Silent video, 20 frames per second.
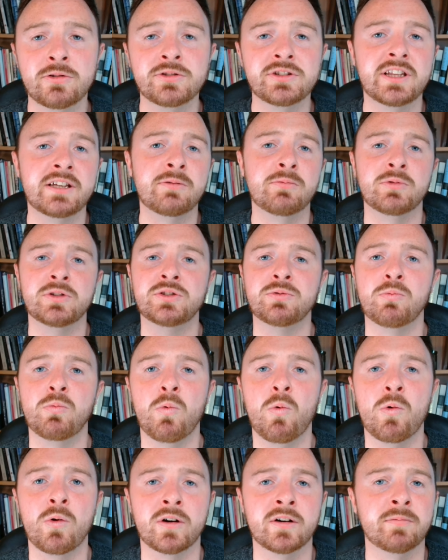clothing was
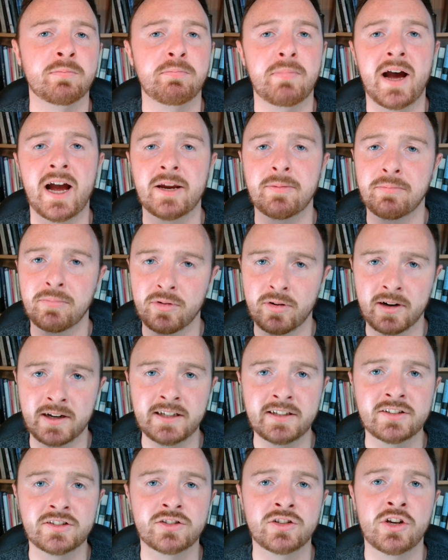worn by
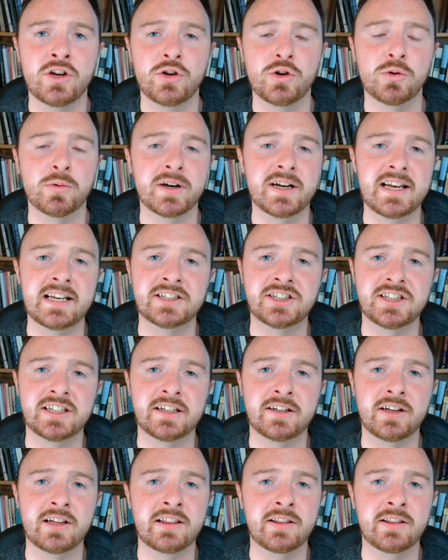priests who were initiated